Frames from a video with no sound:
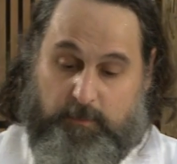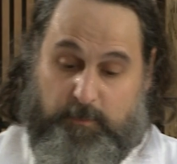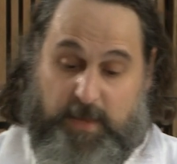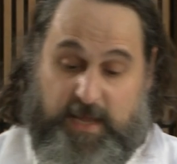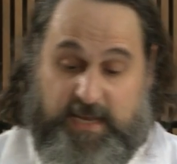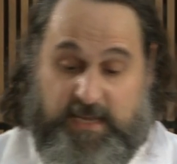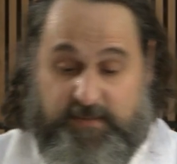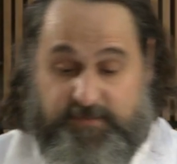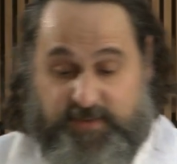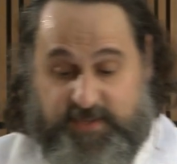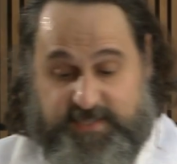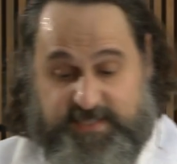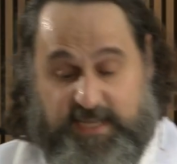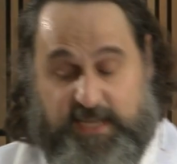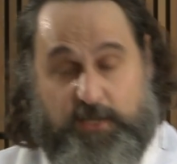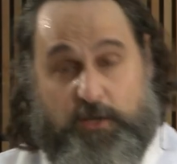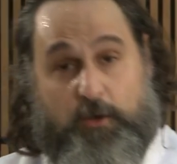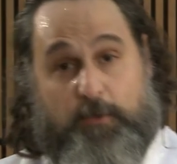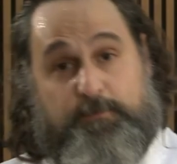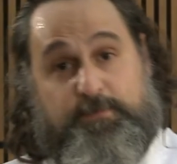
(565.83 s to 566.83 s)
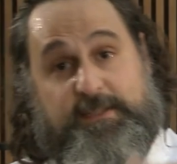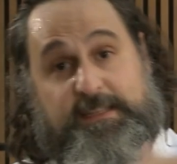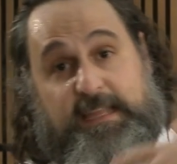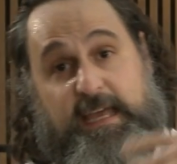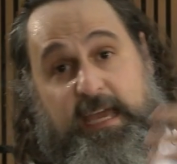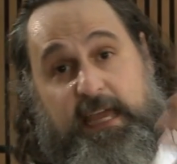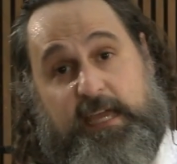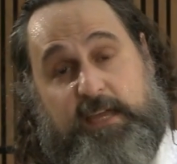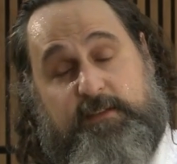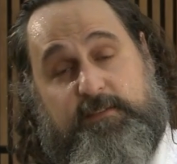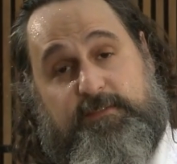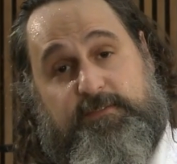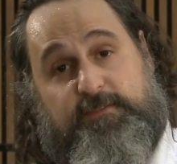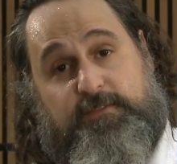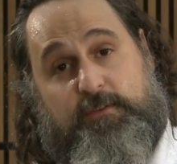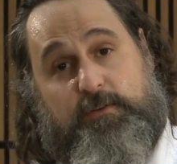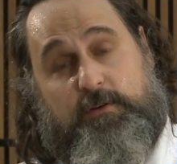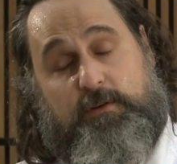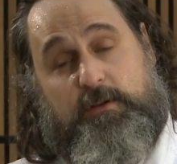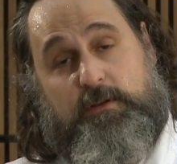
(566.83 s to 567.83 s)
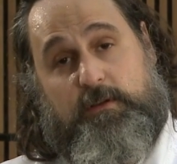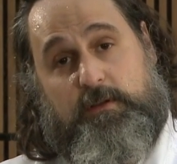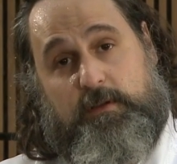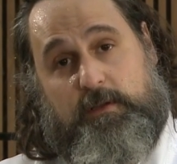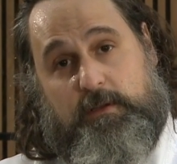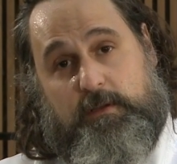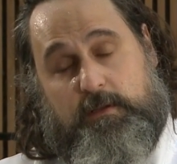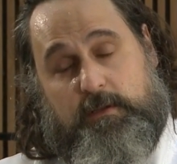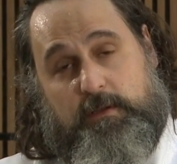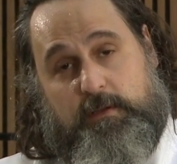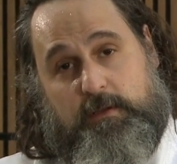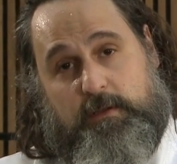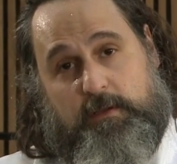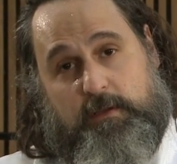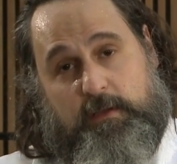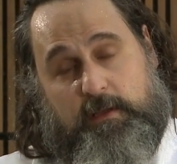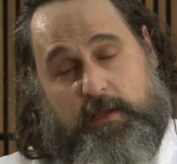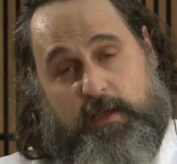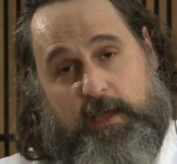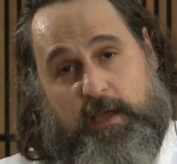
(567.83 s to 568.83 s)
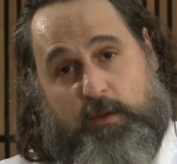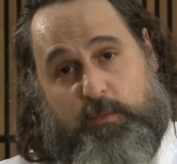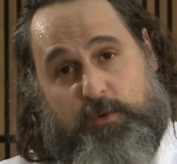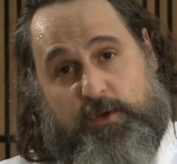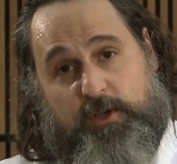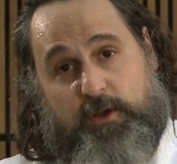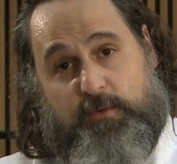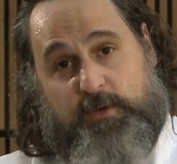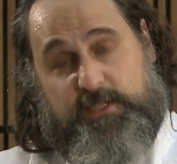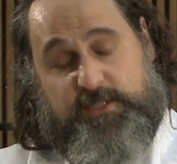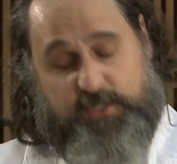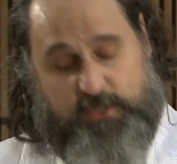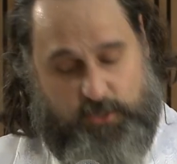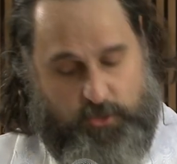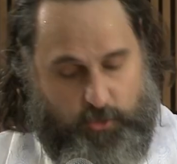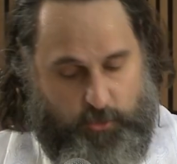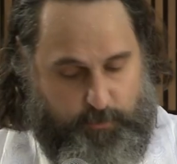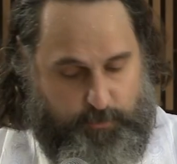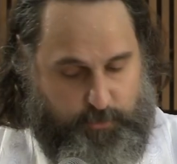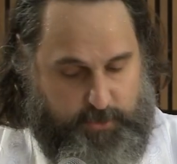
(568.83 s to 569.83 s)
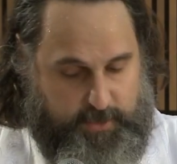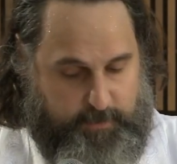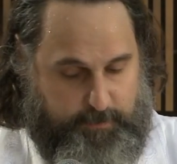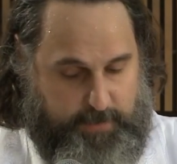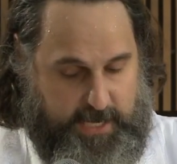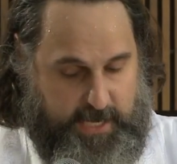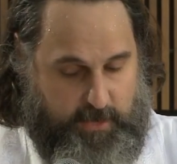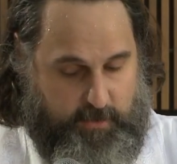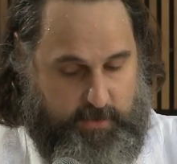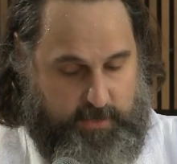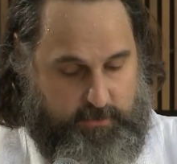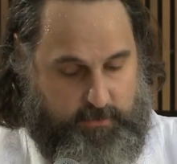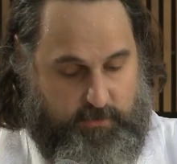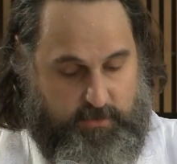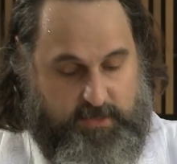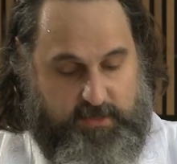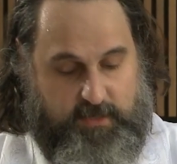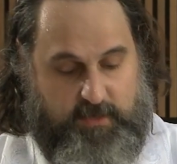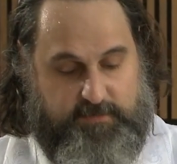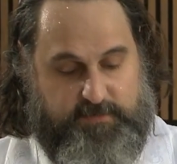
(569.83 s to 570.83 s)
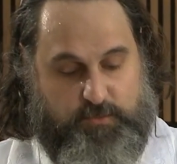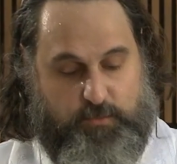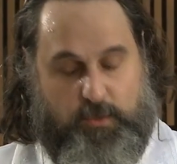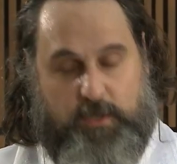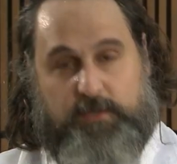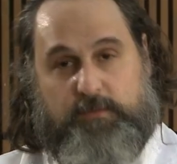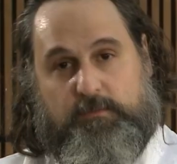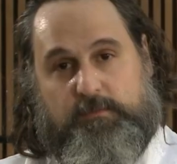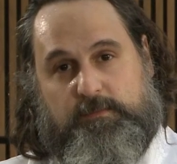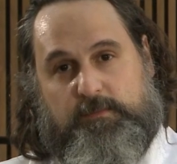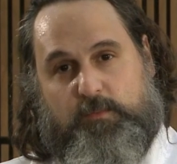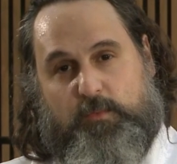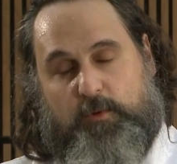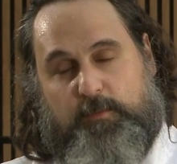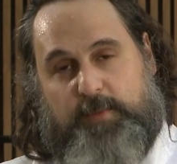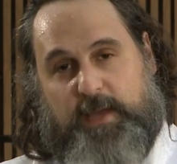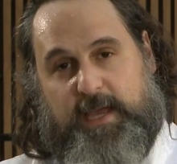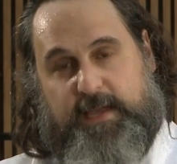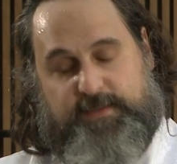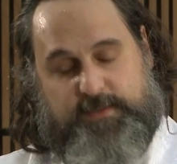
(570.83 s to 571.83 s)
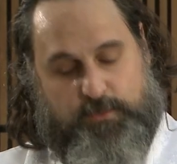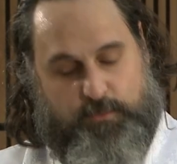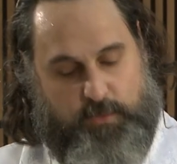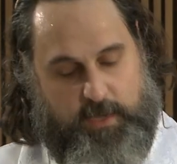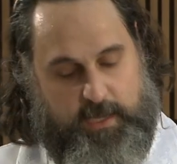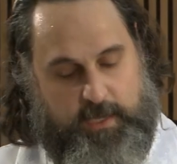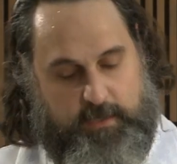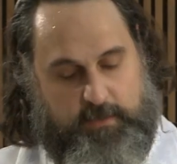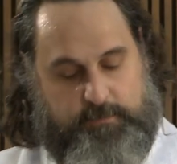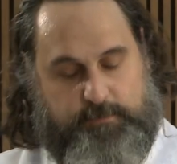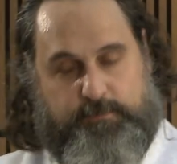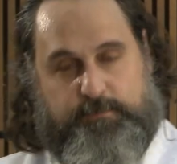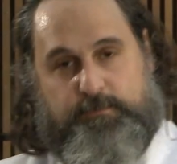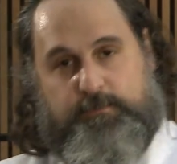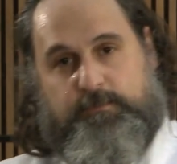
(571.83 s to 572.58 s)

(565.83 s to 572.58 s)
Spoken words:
Many of us, I know, plan for how we're going to cope when a parent or a loved one will pass away.